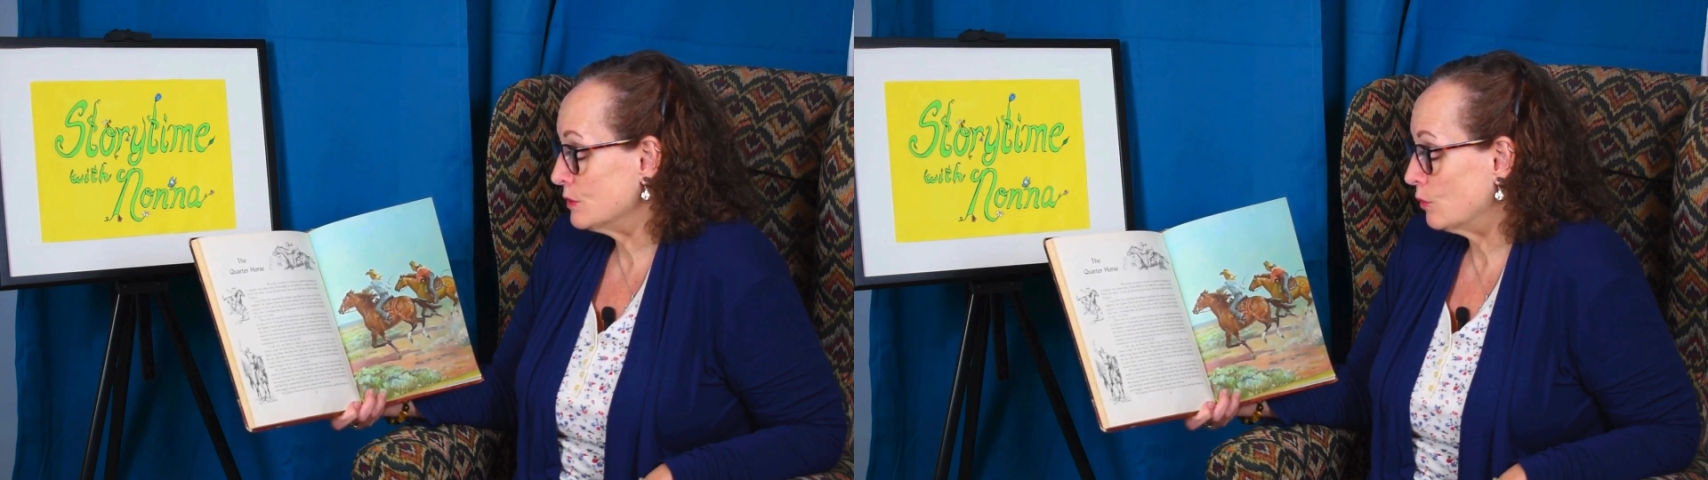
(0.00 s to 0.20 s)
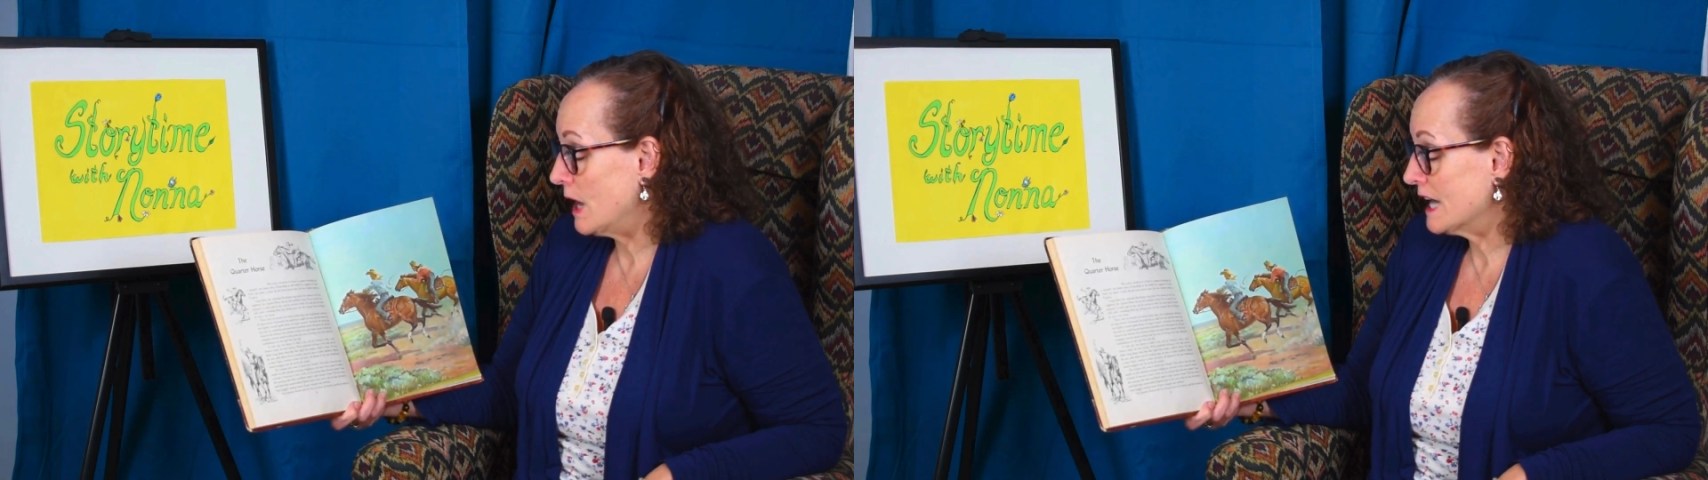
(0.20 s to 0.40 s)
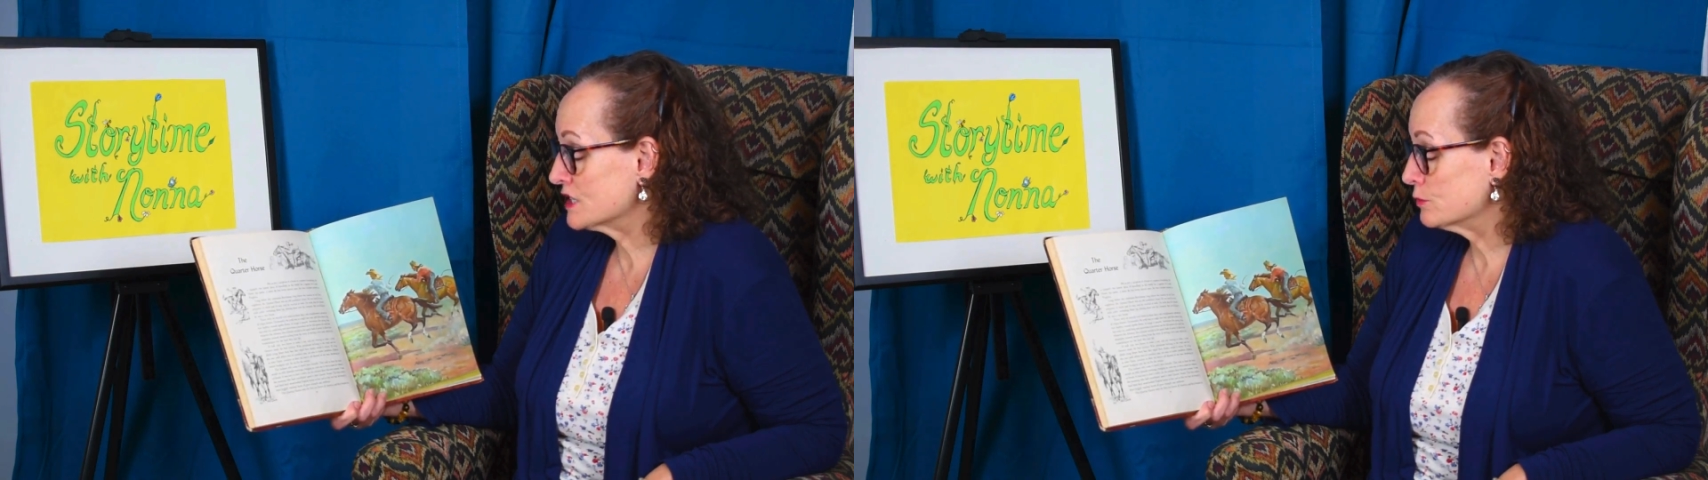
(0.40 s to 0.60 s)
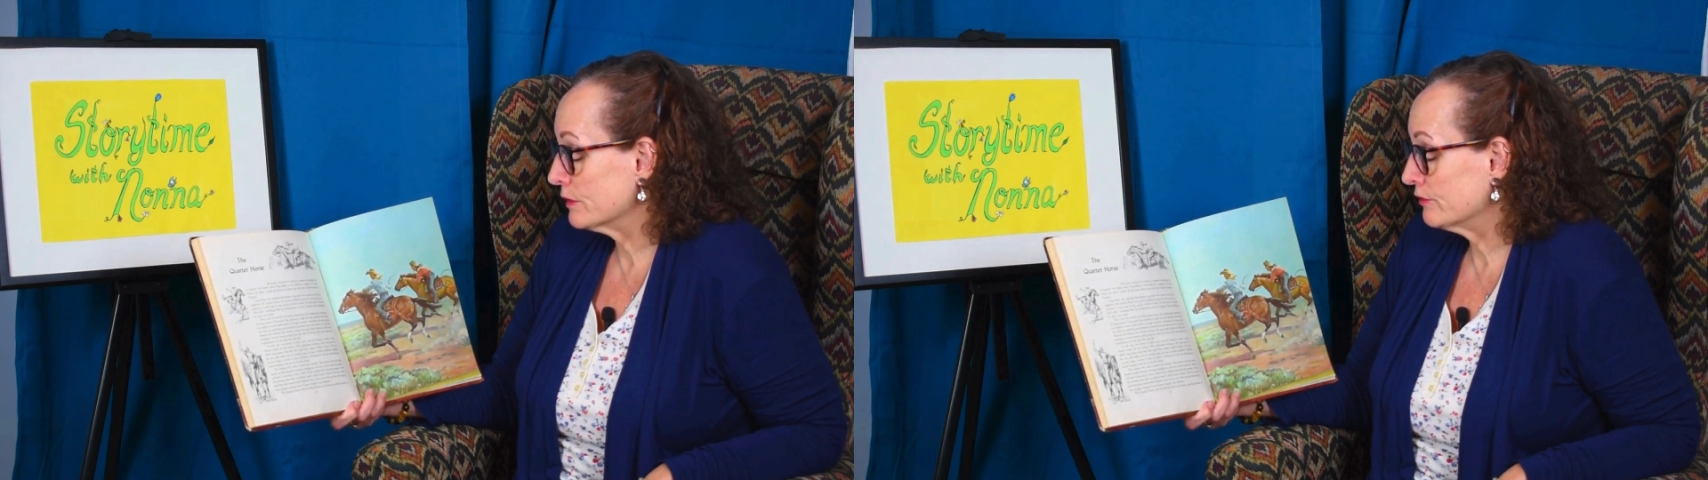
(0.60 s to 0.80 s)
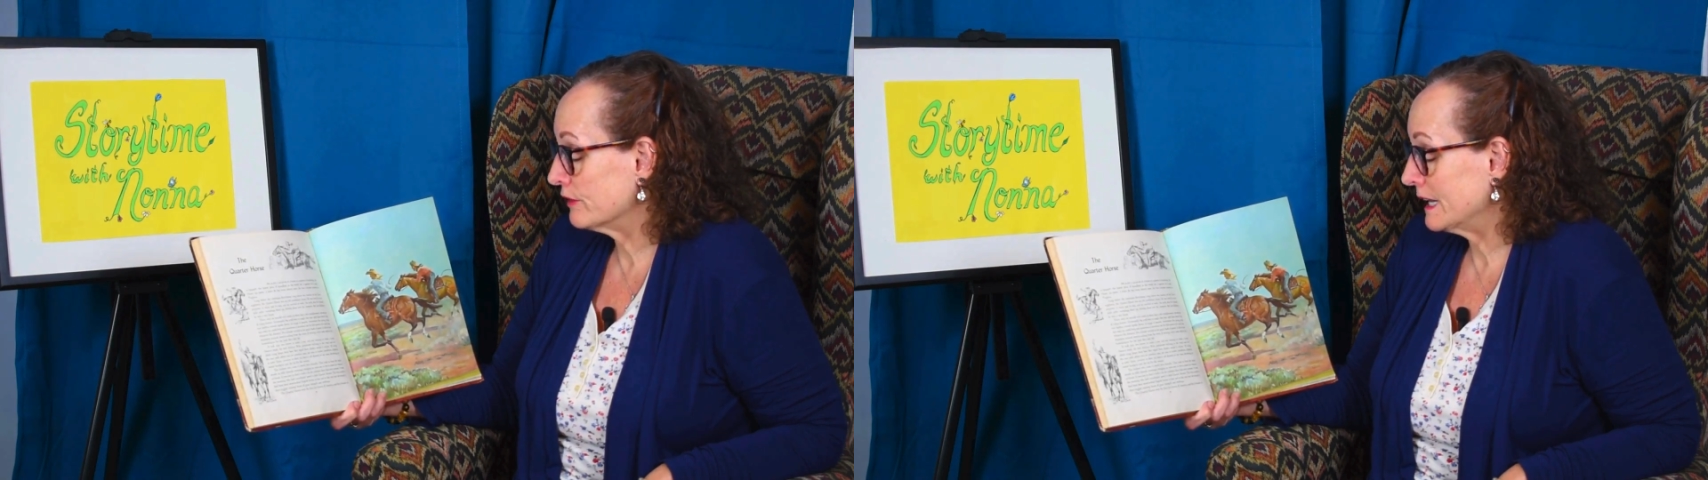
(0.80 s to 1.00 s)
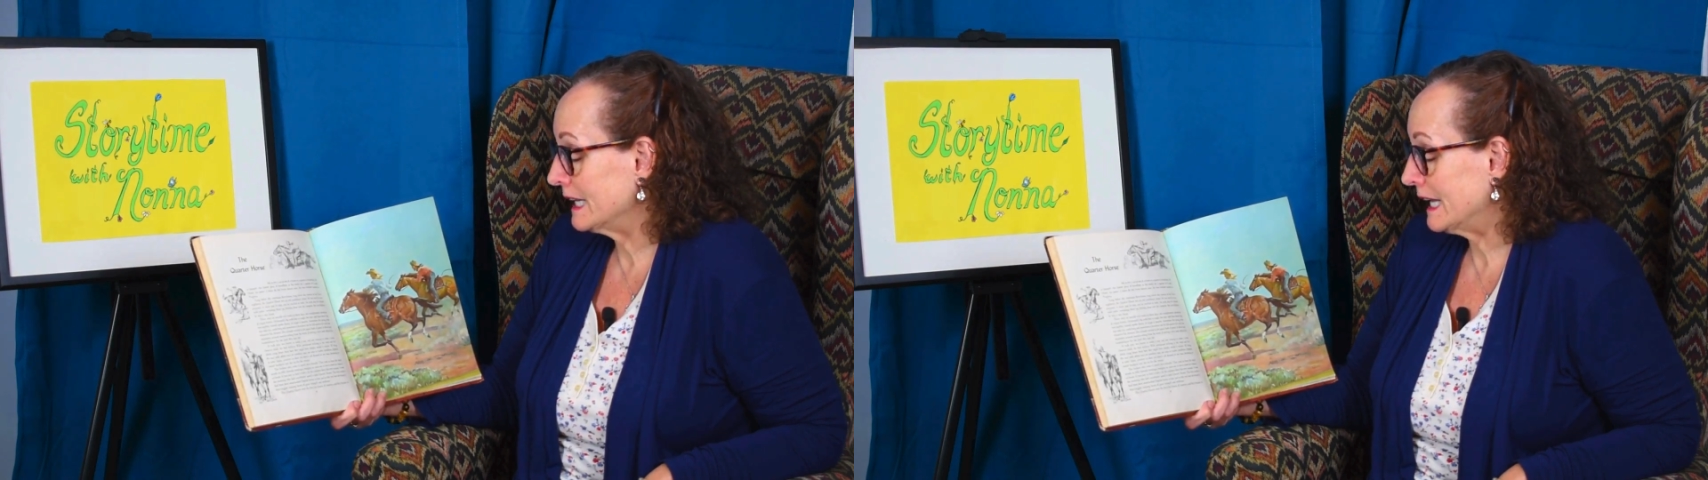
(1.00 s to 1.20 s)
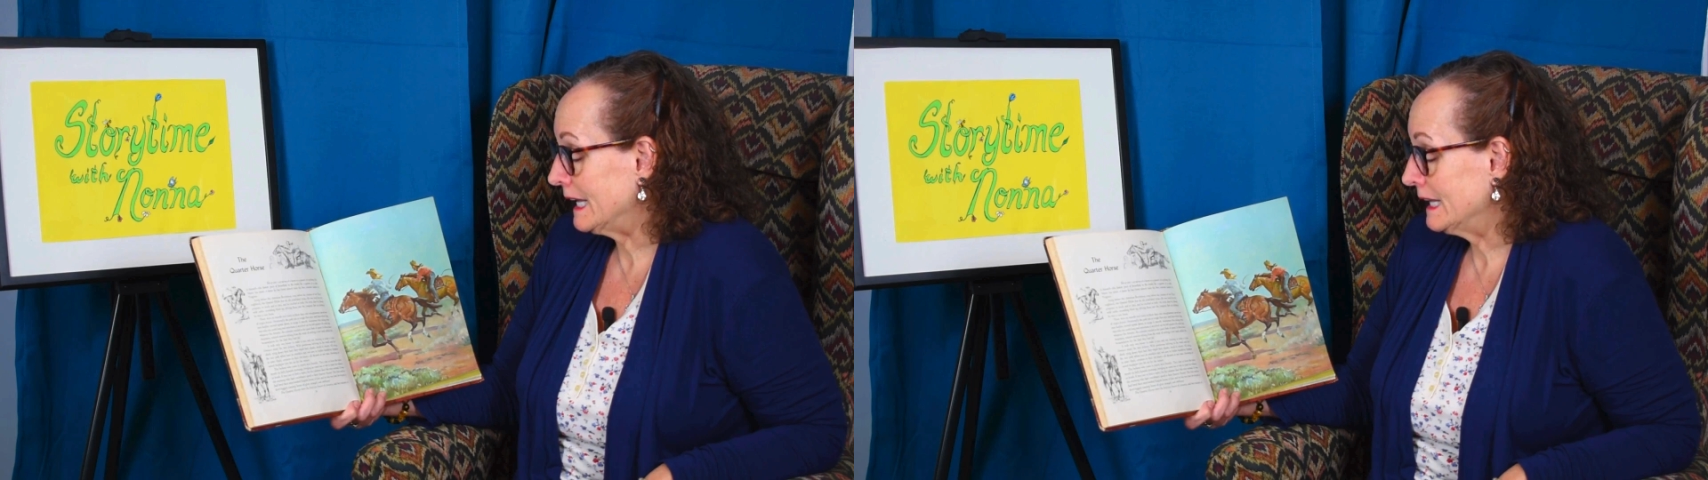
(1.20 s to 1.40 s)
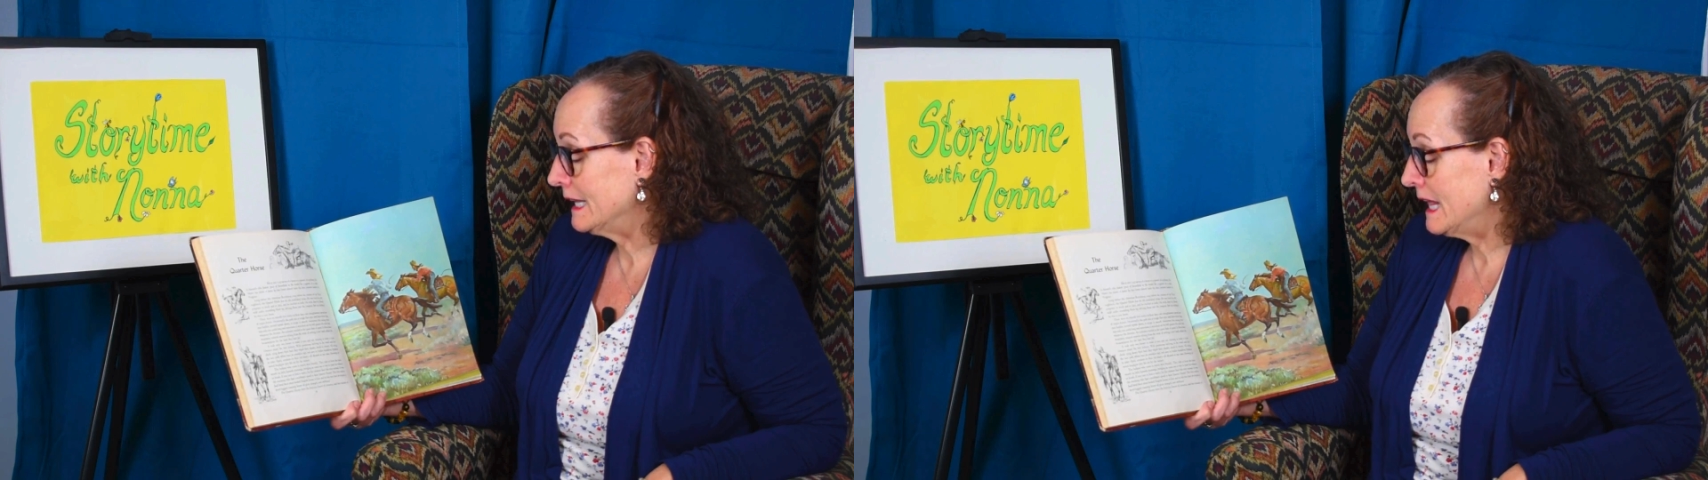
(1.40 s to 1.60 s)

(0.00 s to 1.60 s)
to watch were friendly.